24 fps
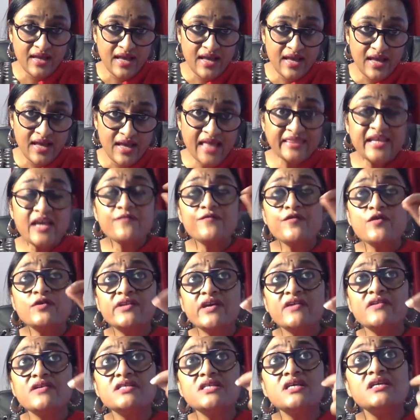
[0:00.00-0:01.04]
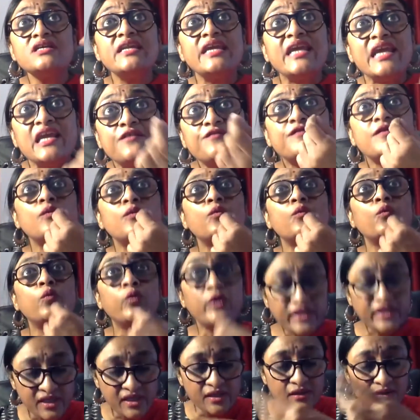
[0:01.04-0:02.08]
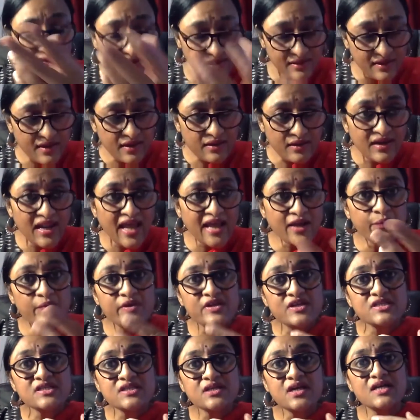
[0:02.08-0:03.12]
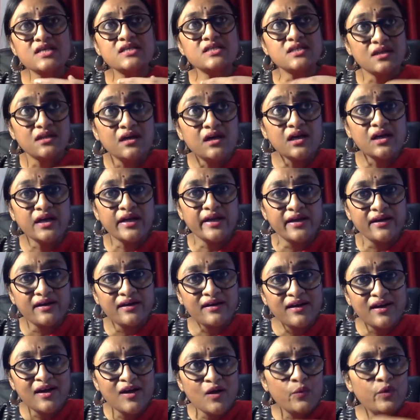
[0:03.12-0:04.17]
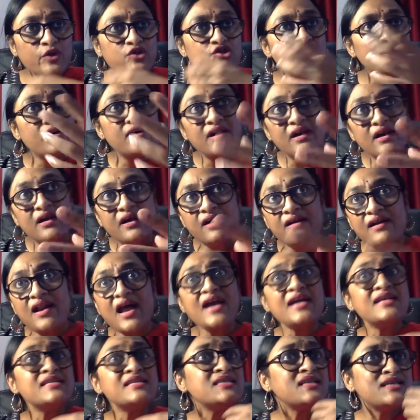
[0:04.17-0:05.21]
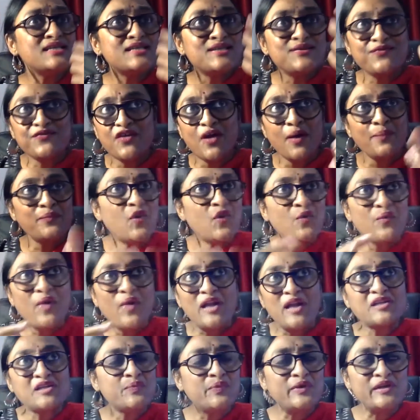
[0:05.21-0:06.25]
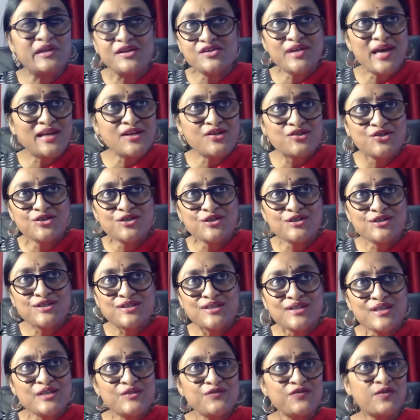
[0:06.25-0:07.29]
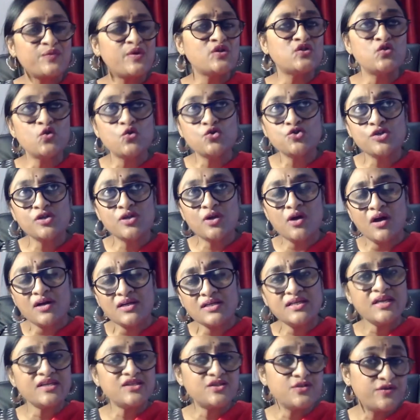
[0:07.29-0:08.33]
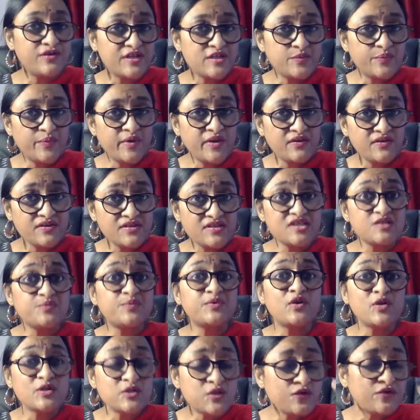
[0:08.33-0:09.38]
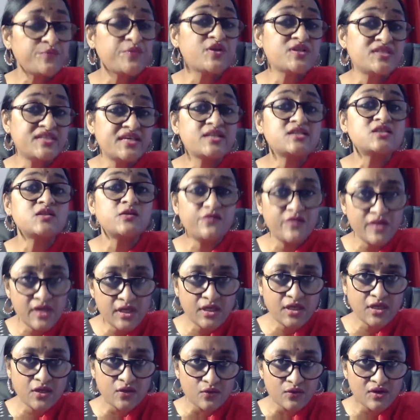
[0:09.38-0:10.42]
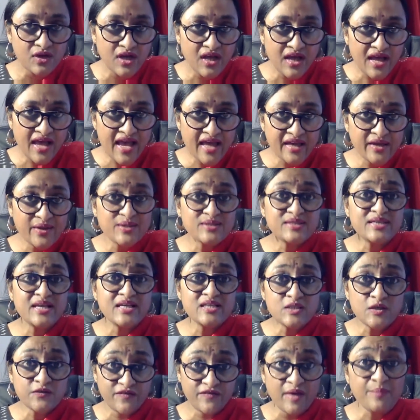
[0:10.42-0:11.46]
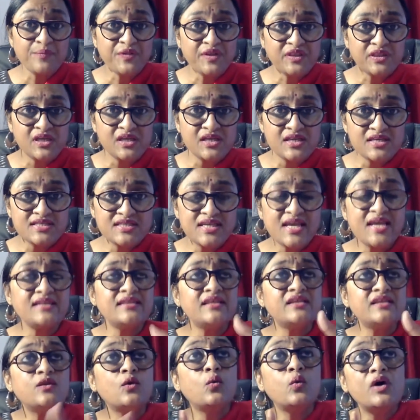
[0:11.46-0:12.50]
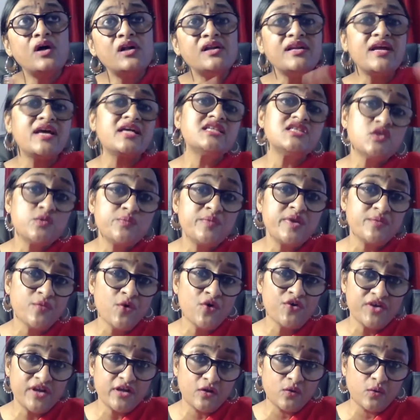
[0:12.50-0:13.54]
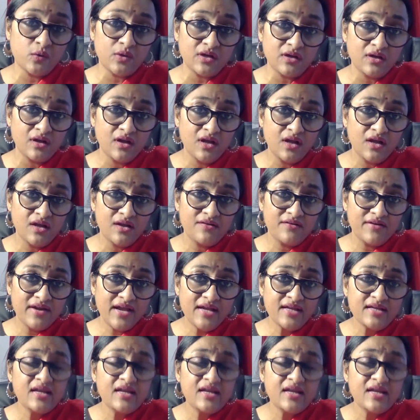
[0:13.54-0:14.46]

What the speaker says: And therefore, there is a need from within, like we discussed earlier, which arises from your multiple intelligences, from your social context, your experiences, but also from your sense of EQ and your sense of empathy, saying that the world has to be more equal, right?